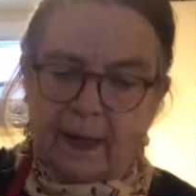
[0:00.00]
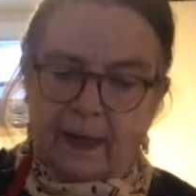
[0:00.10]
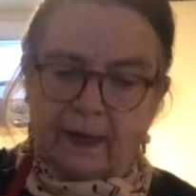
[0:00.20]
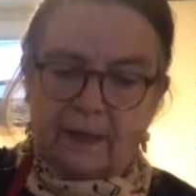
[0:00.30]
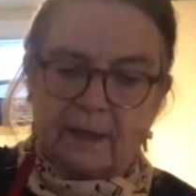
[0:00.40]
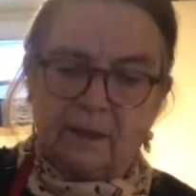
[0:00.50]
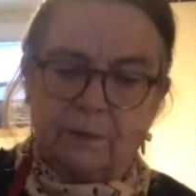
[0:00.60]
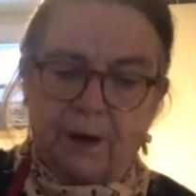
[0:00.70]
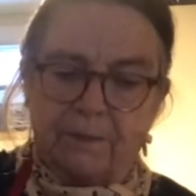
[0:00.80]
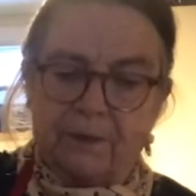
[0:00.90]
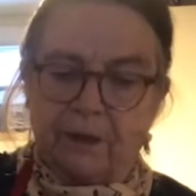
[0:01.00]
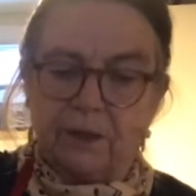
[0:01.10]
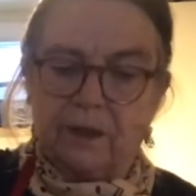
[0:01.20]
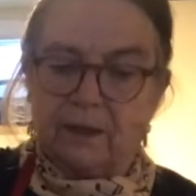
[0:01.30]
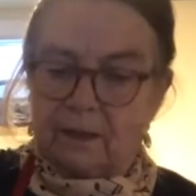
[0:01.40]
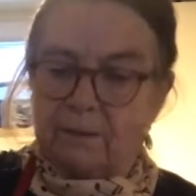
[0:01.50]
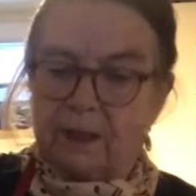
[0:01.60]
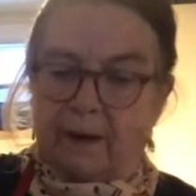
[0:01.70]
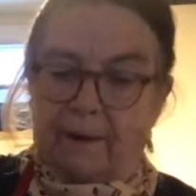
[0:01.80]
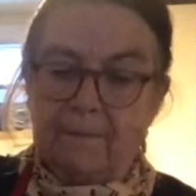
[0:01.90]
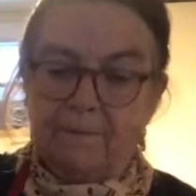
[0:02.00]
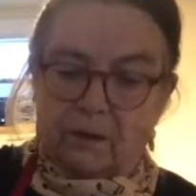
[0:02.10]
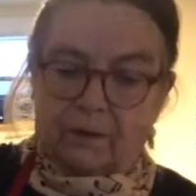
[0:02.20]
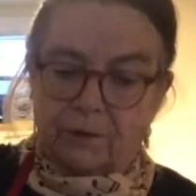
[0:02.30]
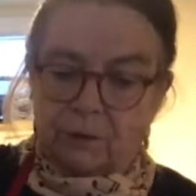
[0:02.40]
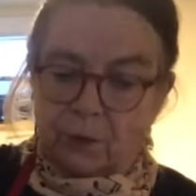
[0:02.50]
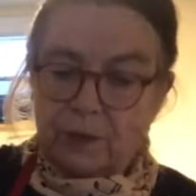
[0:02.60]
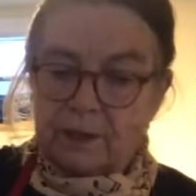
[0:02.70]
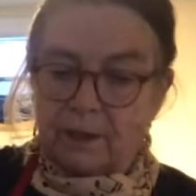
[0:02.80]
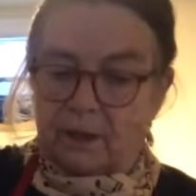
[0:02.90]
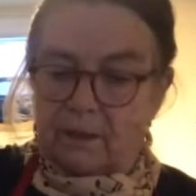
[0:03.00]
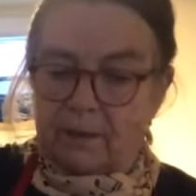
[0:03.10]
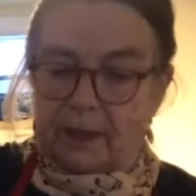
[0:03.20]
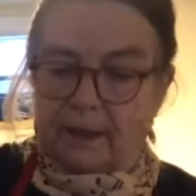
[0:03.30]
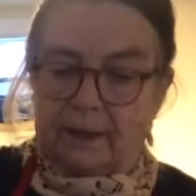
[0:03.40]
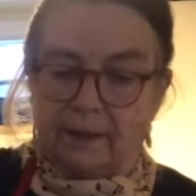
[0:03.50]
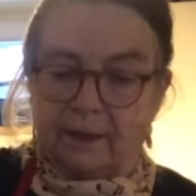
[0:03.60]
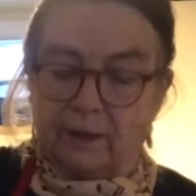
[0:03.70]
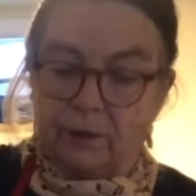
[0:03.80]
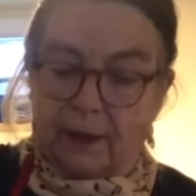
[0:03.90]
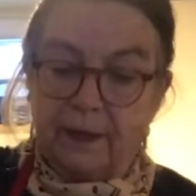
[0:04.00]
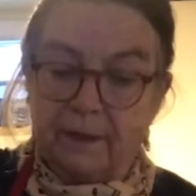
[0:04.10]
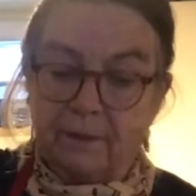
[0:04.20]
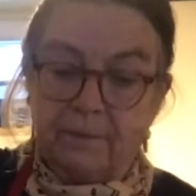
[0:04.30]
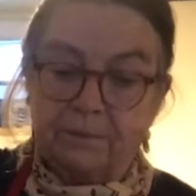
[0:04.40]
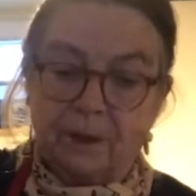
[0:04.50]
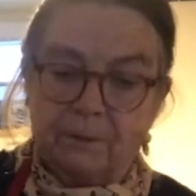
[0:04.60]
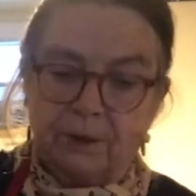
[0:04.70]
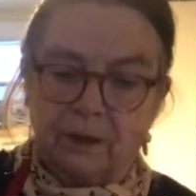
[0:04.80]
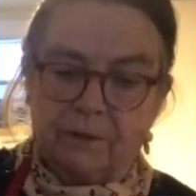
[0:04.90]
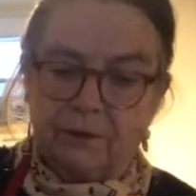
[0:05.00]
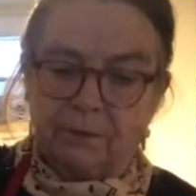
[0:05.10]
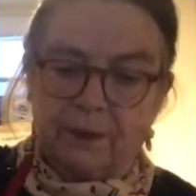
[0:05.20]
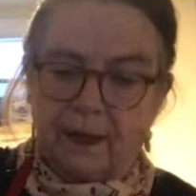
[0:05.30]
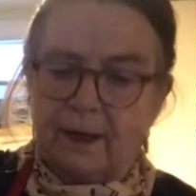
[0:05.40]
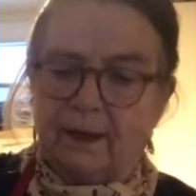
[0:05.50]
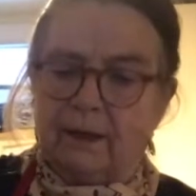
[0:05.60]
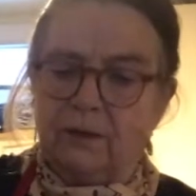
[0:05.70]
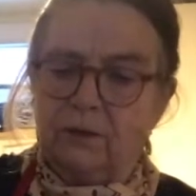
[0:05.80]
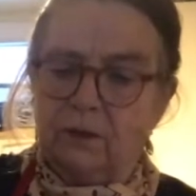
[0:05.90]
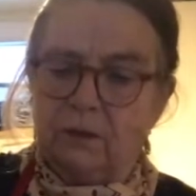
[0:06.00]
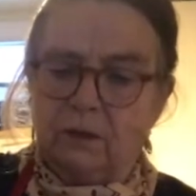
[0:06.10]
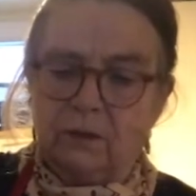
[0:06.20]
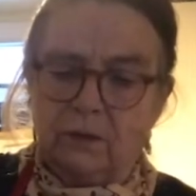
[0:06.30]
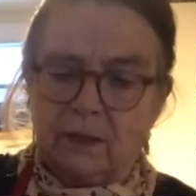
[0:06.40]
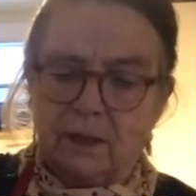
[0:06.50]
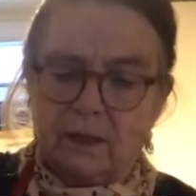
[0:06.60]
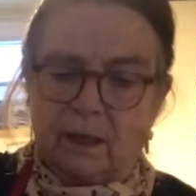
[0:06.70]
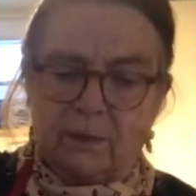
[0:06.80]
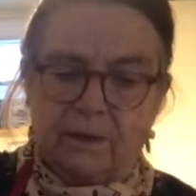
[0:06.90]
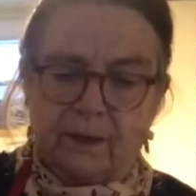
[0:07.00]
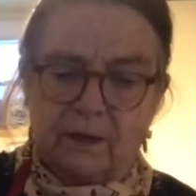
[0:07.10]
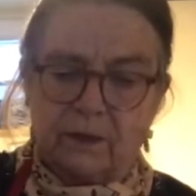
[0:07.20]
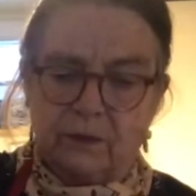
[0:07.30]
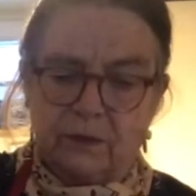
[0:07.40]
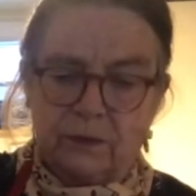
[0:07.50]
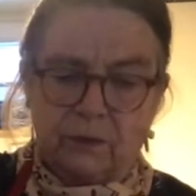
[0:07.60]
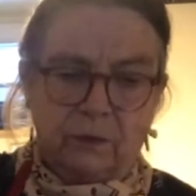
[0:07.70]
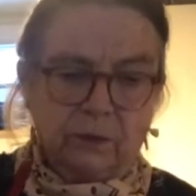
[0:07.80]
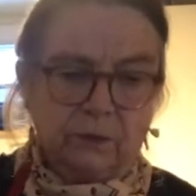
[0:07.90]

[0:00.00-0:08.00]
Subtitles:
Like I said, the preparation takes some time. You have to roast them and then grind them. But if you're baking, you take time with that too. So,